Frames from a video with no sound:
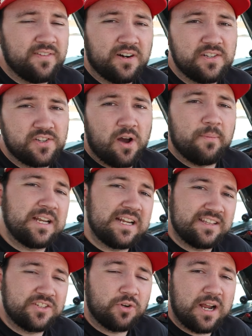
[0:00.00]
very dominant
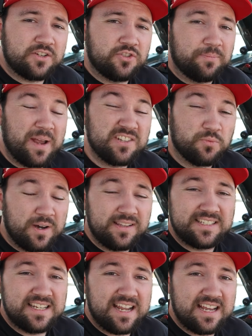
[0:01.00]
at the drag strip as well
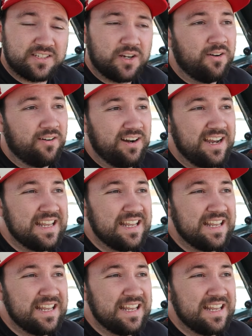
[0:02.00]
as in NASCAR,